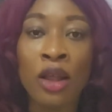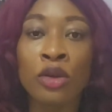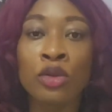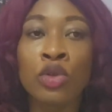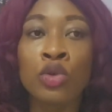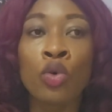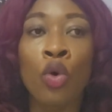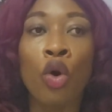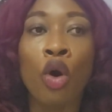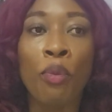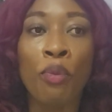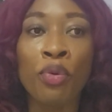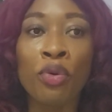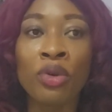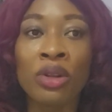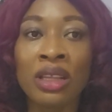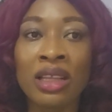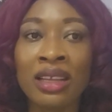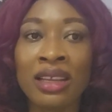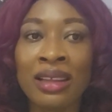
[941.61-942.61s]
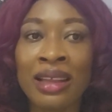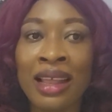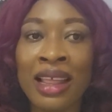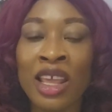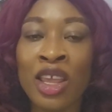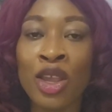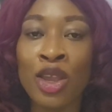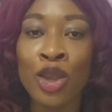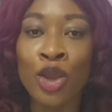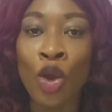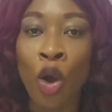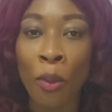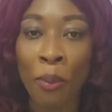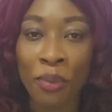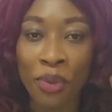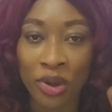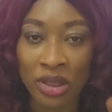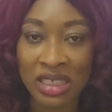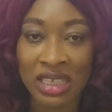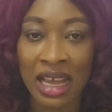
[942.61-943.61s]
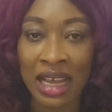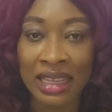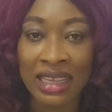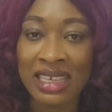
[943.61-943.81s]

to open your portal.